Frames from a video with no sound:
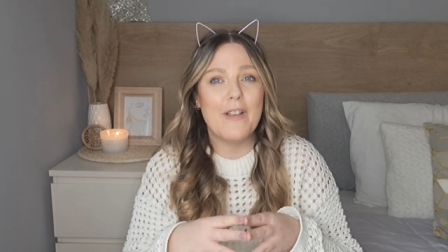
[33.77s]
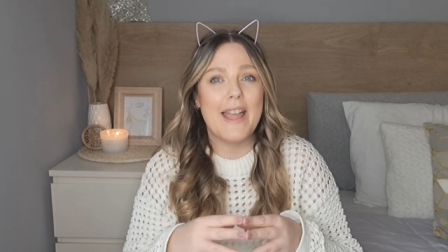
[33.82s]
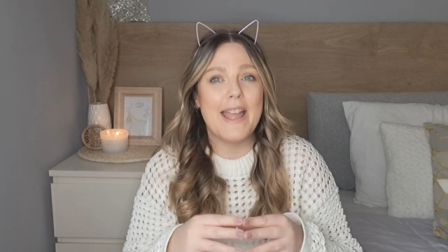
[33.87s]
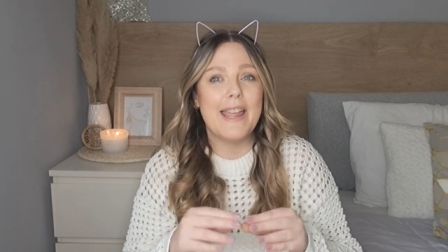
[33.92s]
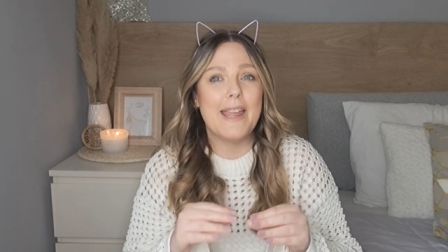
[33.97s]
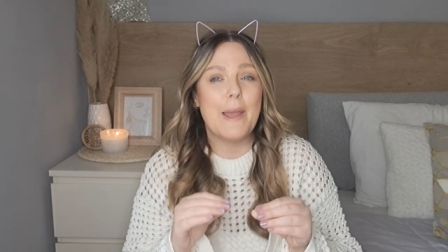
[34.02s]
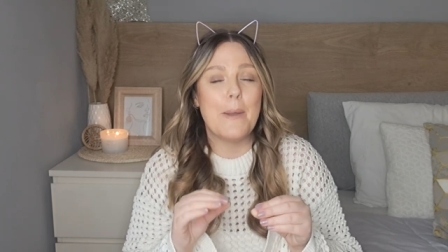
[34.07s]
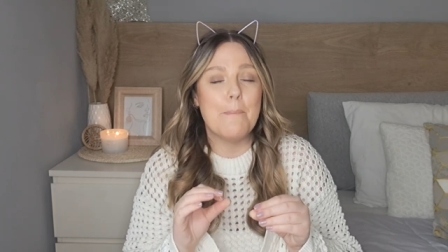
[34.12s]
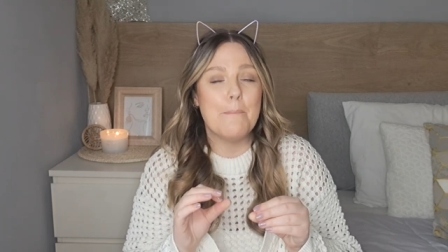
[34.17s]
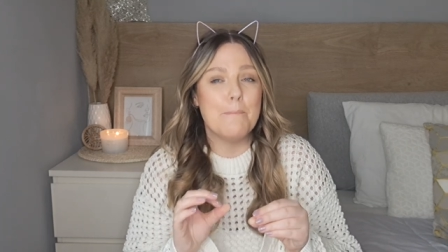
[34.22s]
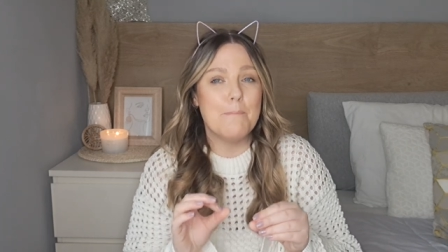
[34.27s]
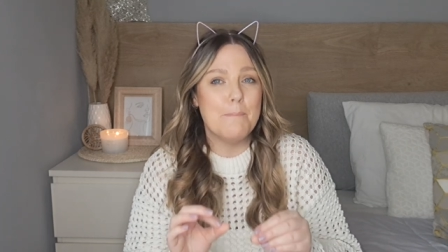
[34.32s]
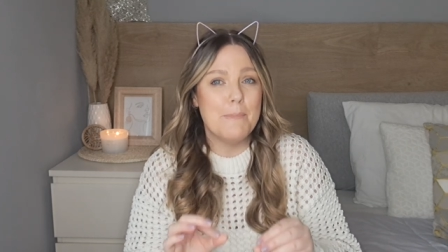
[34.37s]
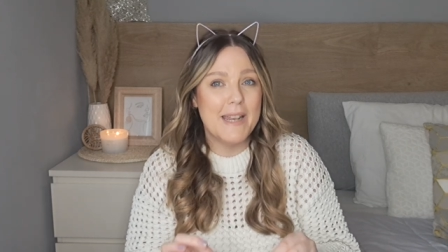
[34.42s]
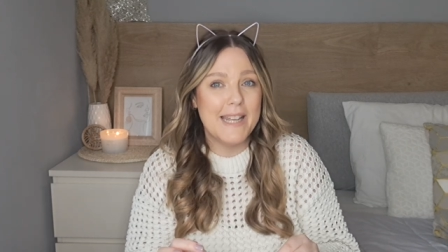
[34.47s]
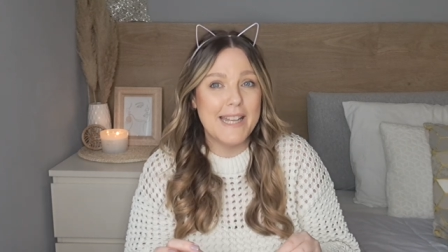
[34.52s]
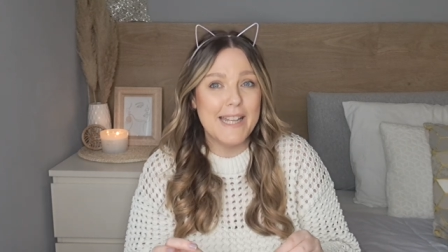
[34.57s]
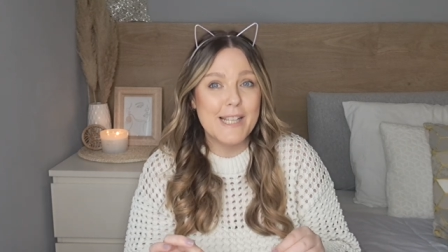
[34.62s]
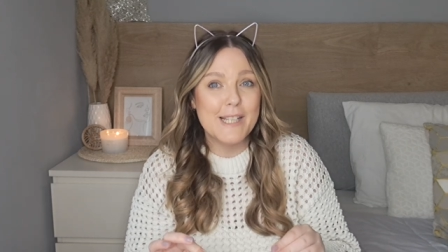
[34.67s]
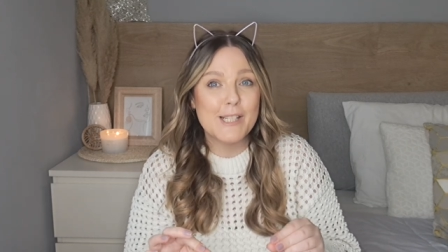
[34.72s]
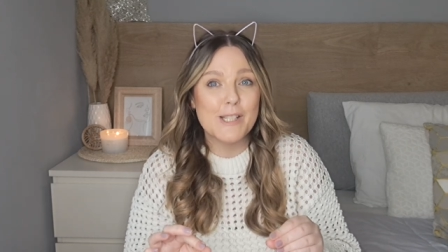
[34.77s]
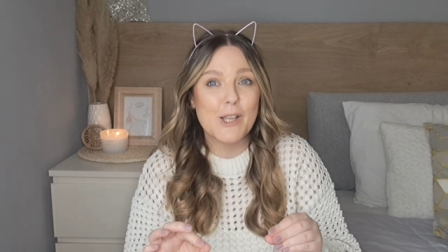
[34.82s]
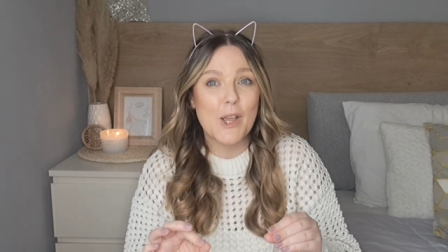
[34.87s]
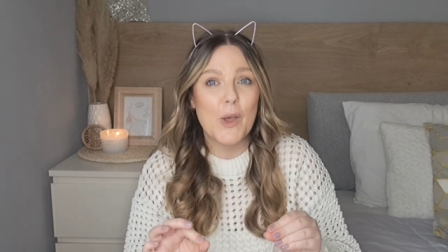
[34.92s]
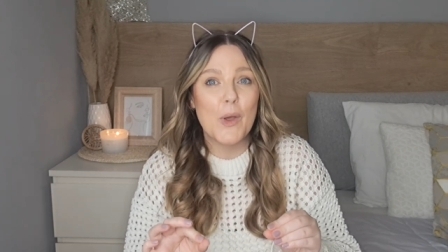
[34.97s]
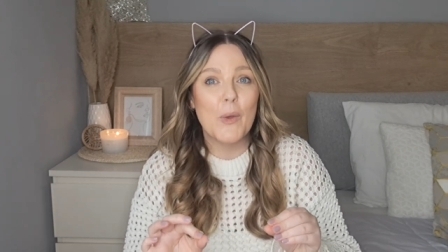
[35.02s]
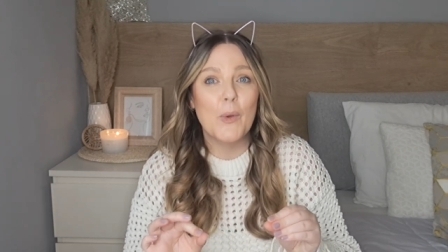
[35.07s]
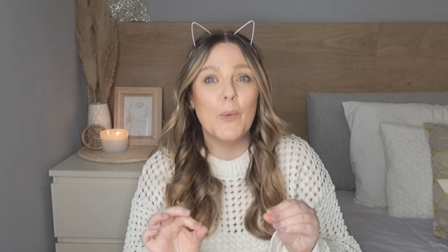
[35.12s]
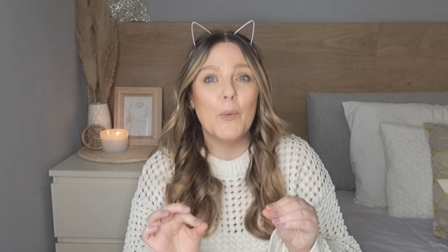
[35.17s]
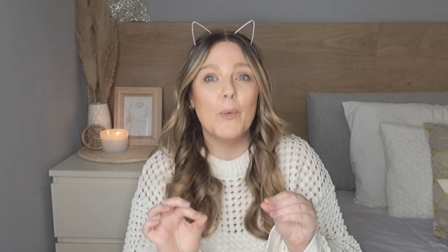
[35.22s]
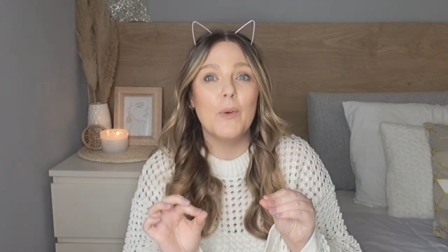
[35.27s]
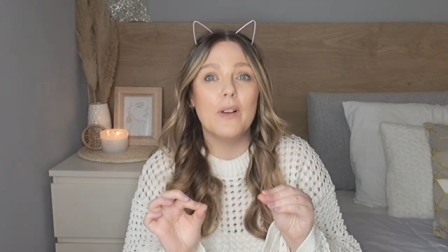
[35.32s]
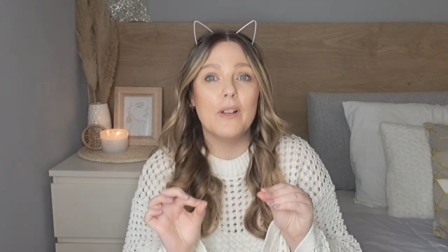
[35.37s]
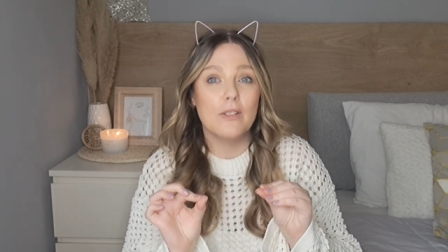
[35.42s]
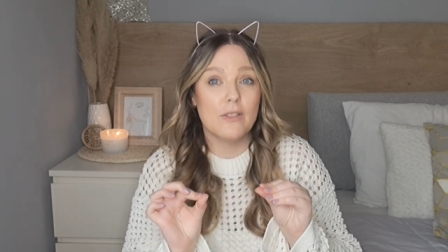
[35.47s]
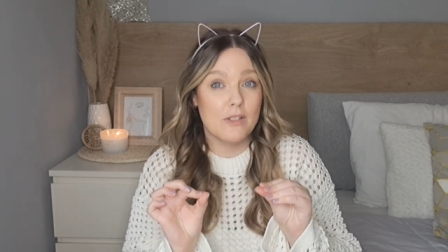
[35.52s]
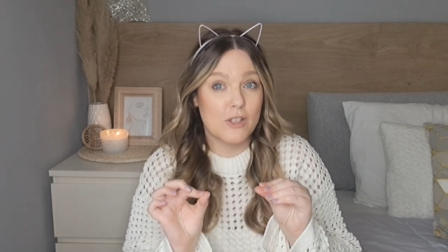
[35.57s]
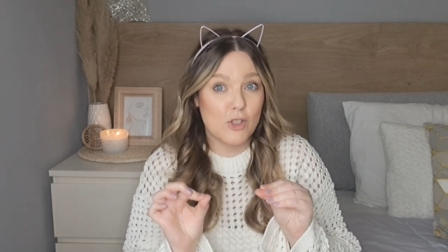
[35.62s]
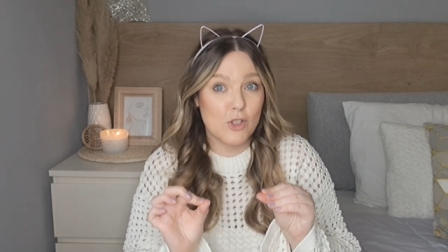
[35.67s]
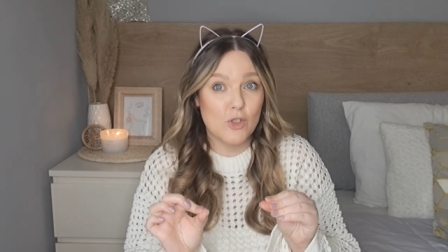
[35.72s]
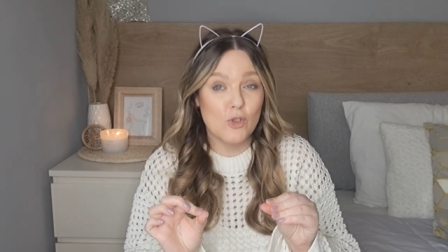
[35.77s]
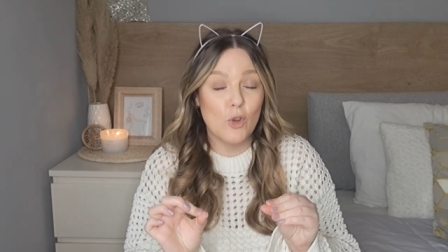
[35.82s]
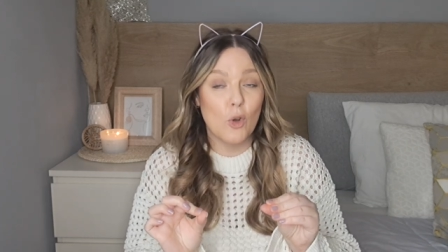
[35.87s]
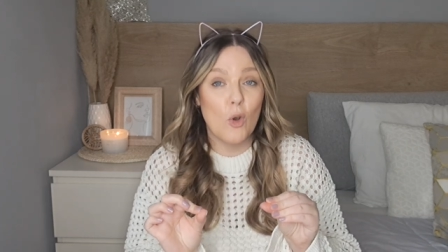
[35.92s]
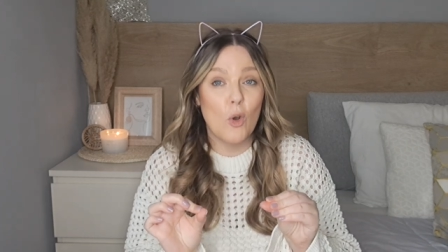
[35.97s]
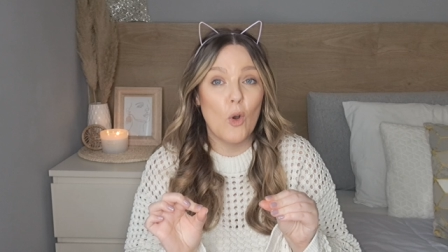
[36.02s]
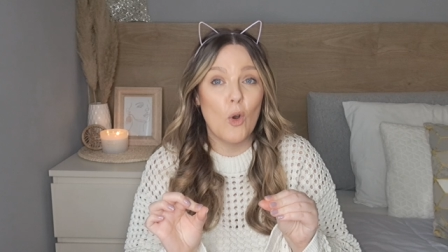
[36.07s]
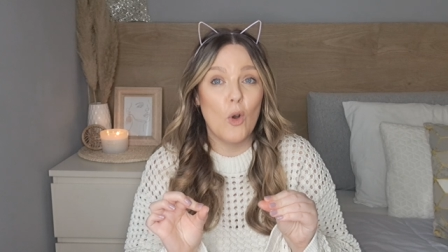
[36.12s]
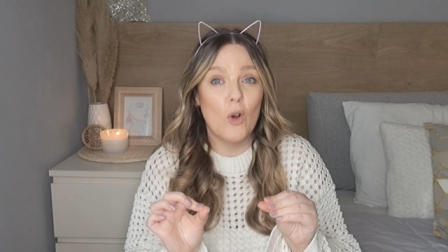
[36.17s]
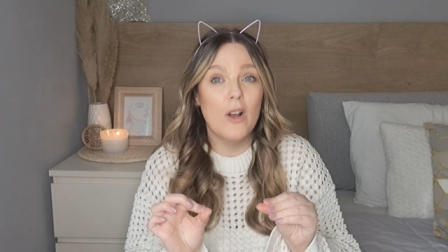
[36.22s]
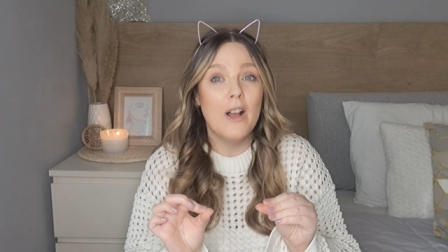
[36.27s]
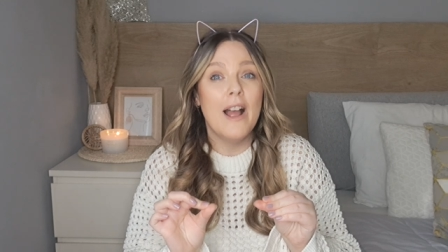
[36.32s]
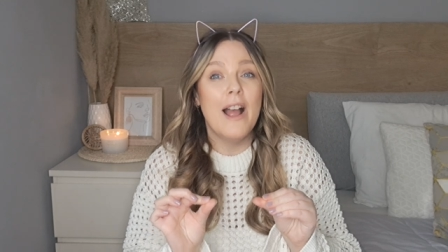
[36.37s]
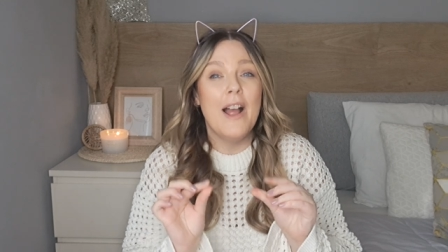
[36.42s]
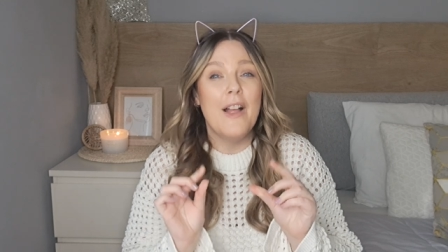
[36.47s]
a Miniso store